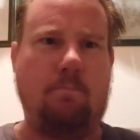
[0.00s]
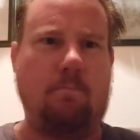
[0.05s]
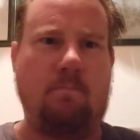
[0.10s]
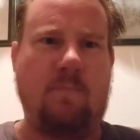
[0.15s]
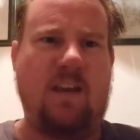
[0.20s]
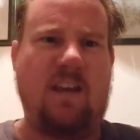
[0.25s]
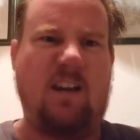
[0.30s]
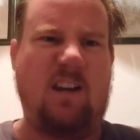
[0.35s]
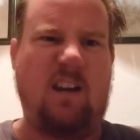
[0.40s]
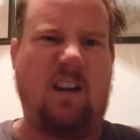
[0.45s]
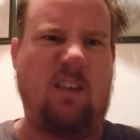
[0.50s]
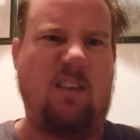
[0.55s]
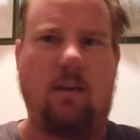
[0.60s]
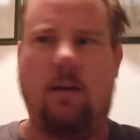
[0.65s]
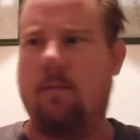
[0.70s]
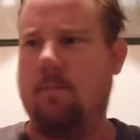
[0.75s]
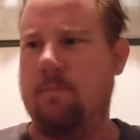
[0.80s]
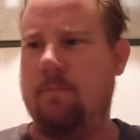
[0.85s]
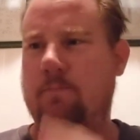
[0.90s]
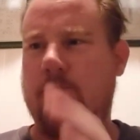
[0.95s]
mean
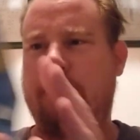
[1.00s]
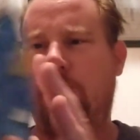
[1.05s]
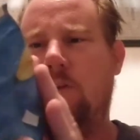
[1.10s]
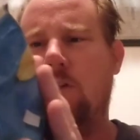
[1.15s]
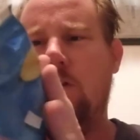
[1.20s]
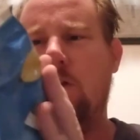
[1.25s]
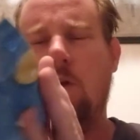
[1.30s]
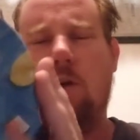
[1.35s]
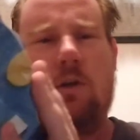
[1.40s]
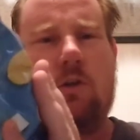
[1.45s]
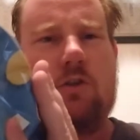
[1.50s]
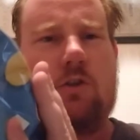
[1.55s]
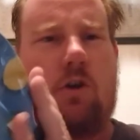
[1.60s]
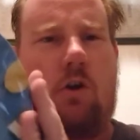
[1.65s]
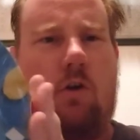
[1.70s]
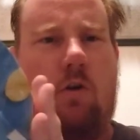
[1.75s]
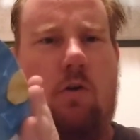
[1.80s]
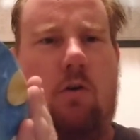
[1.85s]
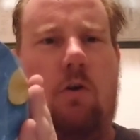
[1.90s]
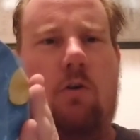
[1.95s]
anything.
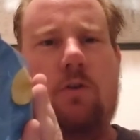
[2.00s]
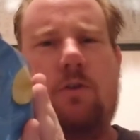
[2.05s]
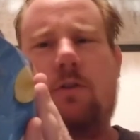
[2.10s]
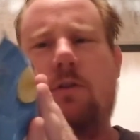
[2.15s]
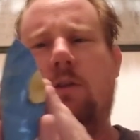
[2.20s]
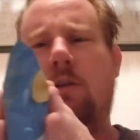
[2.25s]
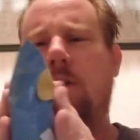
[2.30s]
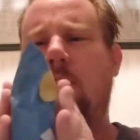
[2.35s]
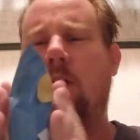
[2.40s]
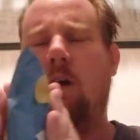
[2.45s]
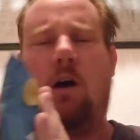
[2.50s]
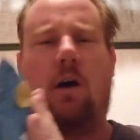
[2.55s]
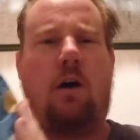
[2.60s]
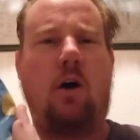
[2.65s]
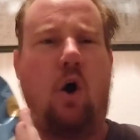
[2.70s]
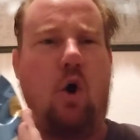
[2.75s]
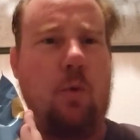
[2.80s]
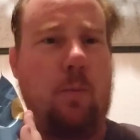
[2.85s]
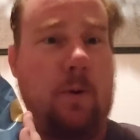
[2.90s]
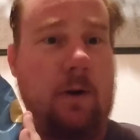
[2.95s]
So, onto the
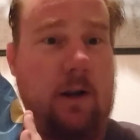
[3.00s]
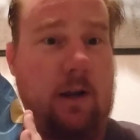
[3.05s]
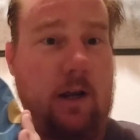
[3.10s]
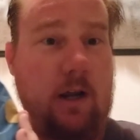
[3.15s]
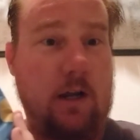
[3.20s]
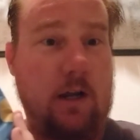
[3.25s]
opening